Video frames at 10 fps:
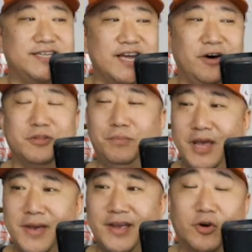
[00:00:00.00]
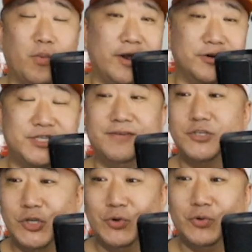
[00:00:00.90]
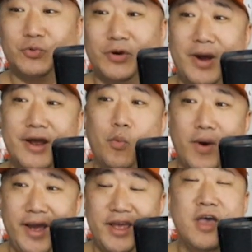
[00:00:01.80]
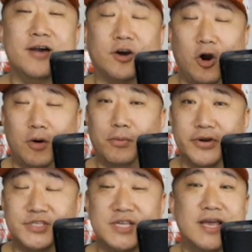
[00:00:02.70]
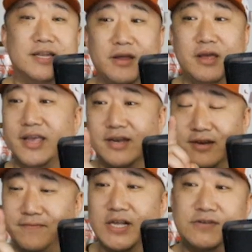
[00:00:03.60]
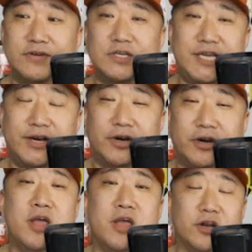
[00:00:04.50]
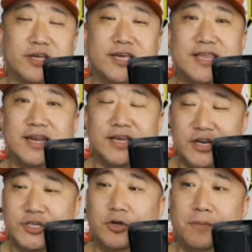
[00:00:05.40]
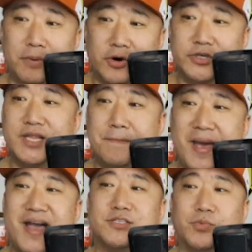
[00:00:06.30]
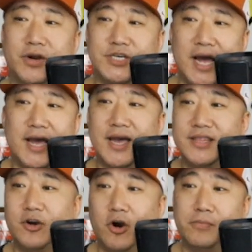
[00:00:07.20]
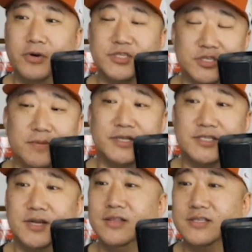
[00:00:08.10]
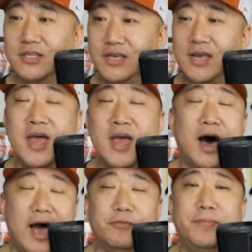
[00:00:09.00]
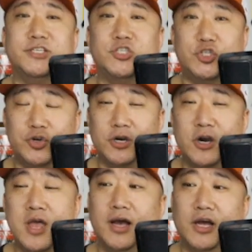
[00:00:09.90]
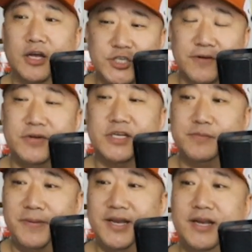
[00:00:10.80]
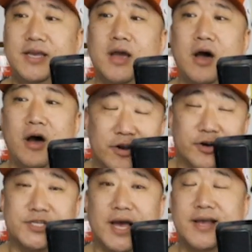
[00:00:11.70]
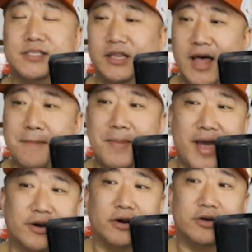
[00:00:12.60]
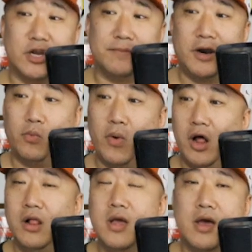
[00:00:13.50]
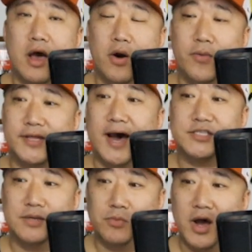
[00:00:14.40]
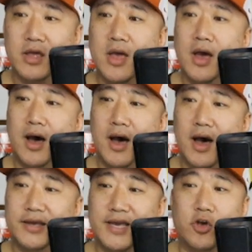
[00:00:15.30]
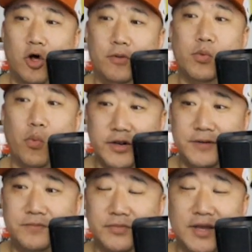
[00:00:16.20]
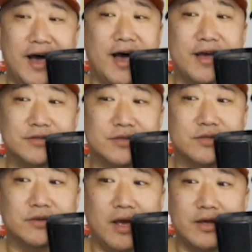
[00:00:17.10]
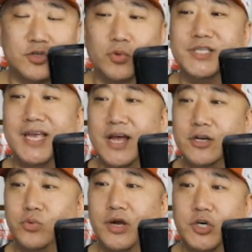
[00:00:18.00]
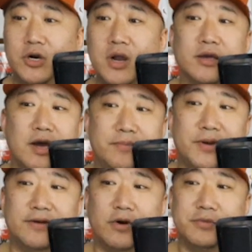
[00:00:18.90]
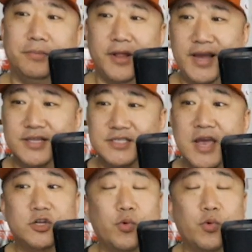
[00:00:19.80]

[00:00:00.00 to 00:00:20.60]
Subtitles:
Tank Dell, the playmaker, wide receiver 2-3 right away. Carl Brooks, again, defensive interior, going to get that initial burst, that pass rush. I think Carl Brooks is going to be a stud in this league. Ivan Pace Jr., shifty, speedy, undersized linebacker, is going to pair well with Asamoah. I got Colby Wooden, toolsy edge rusher coming in from the plains.